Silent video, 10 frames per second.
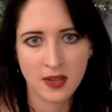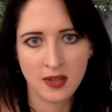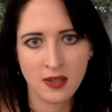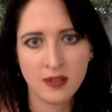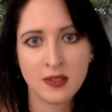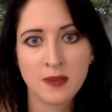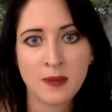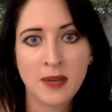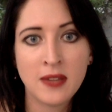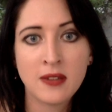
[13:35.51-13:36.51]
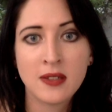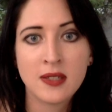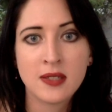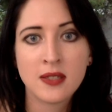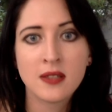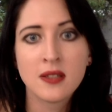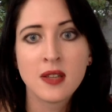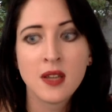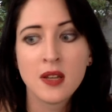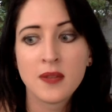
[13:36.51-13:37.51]
And he looked at my mother and he said,
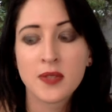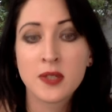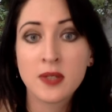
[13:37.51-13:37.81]
so